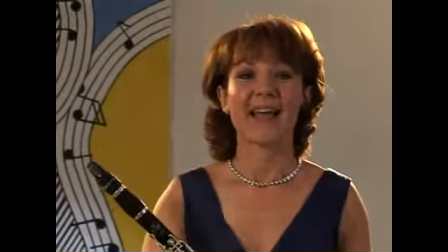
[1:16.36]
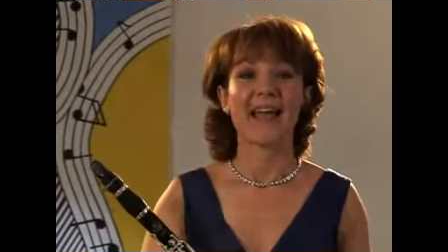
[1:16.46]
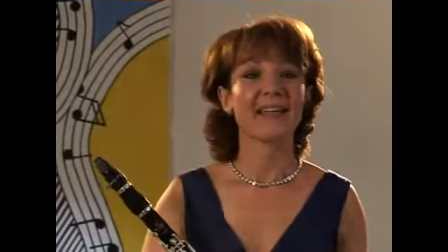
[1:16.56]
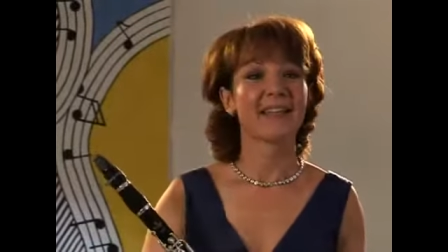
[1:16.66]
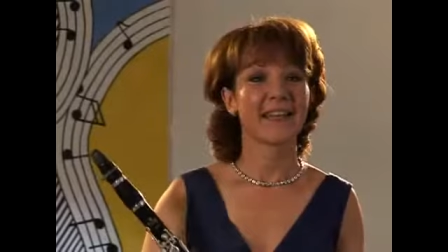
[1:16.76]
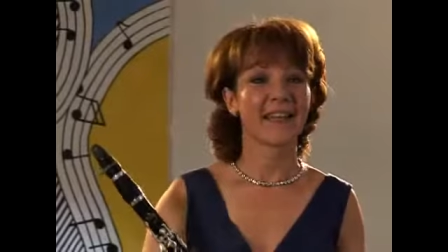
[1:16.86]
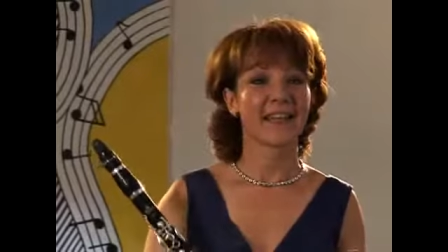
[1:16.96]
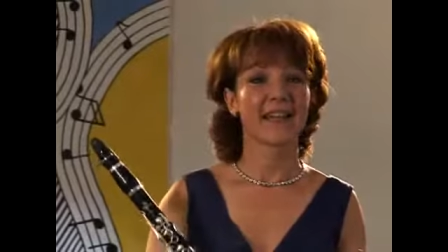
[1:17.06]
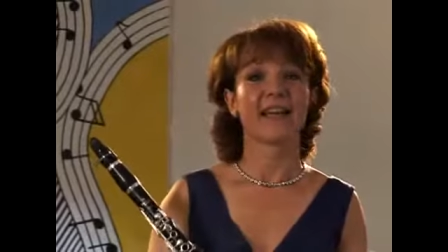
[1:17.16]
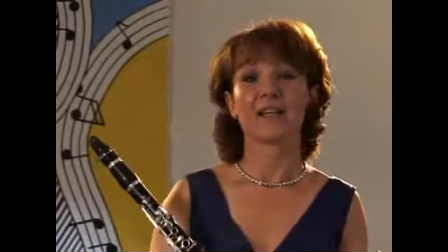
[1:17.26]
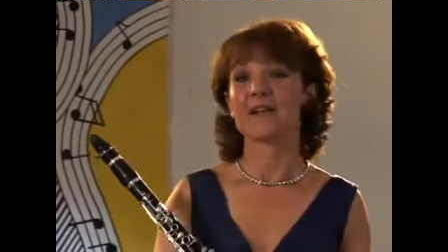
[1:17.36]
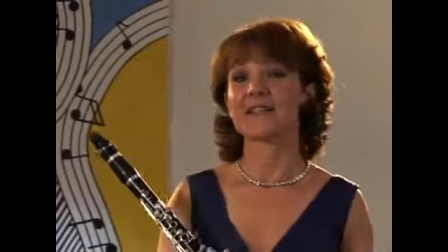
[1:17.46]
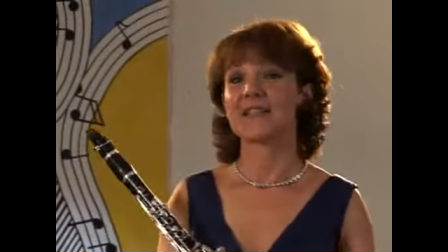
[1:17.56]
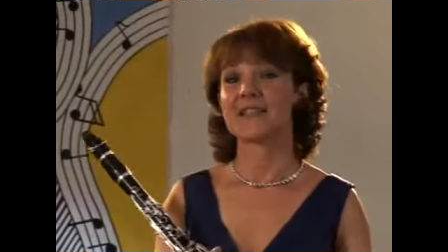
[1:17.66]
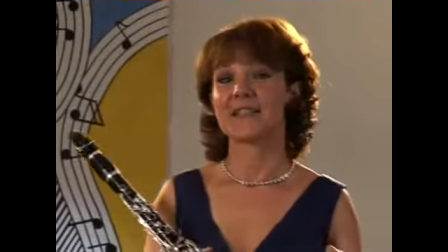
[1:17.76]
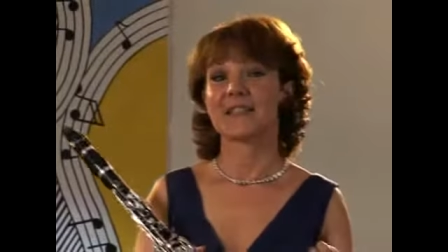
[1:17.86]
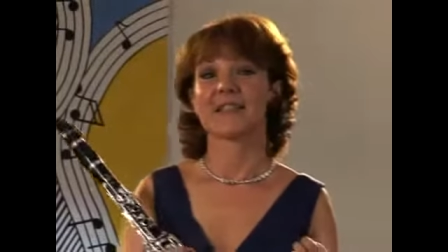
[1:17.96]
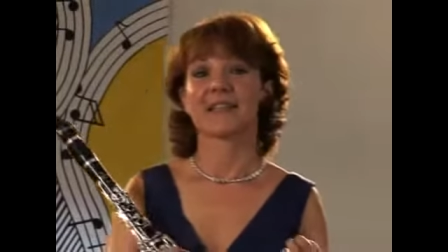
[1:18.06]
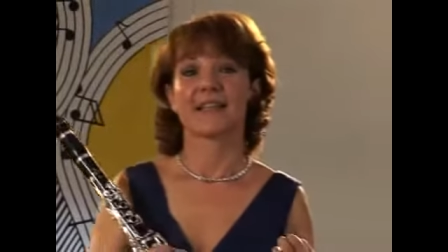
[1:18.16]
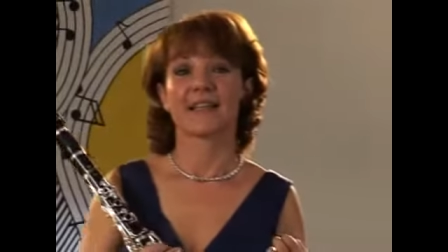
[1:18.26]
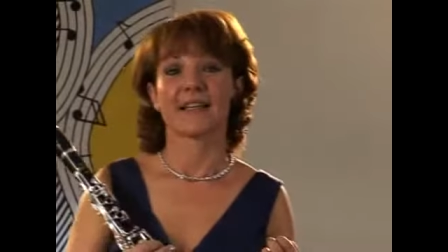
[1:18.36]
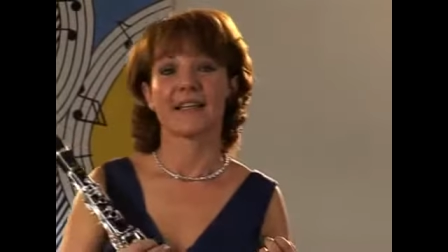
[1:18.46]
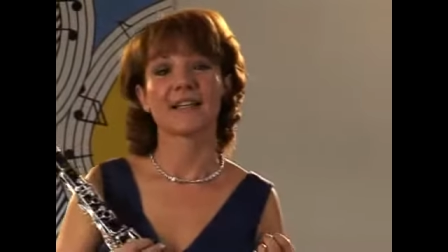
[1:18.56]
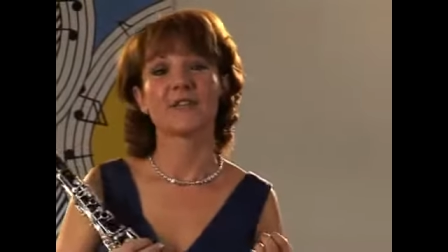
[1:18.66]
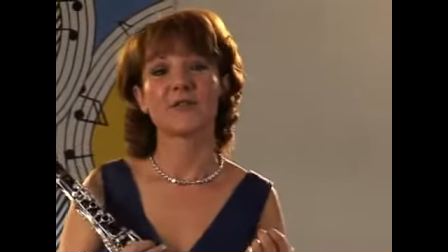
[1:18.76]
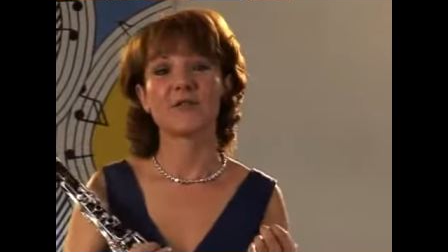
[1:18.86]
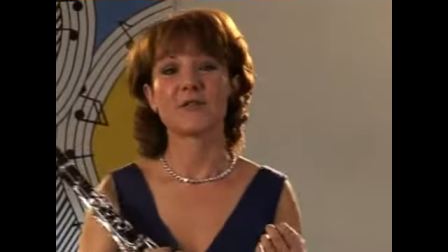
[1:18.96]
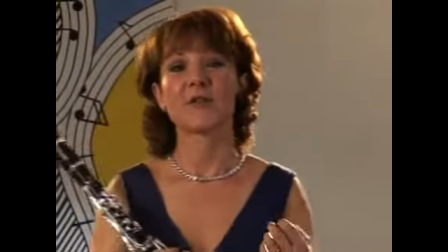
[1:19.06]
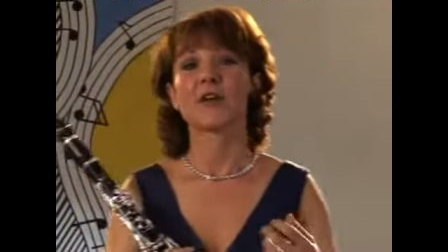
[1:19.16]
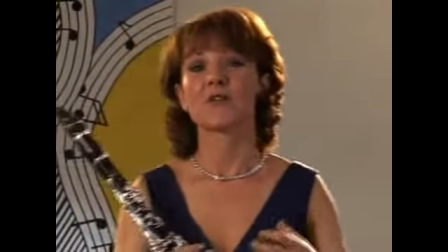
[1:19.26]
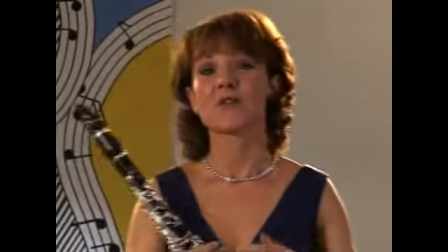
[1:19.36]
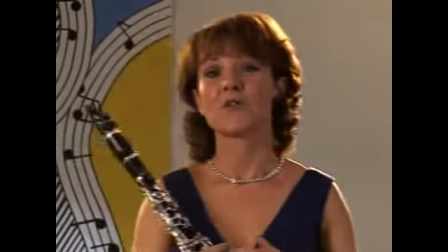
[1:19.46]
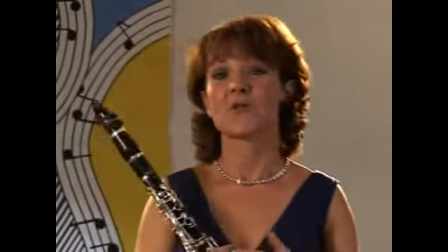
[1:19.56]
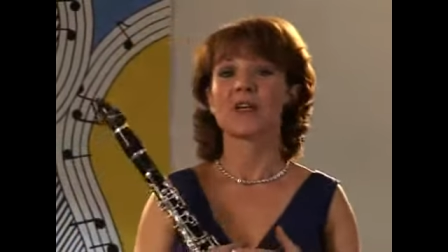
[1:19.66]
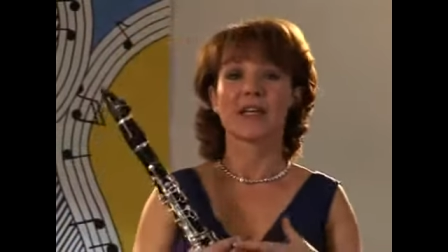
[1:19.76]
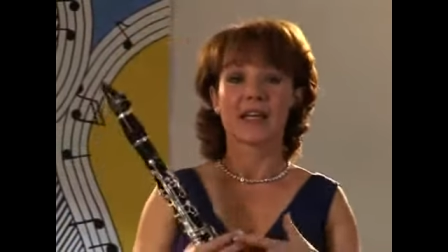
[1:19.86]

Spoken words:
Anything an artist can do to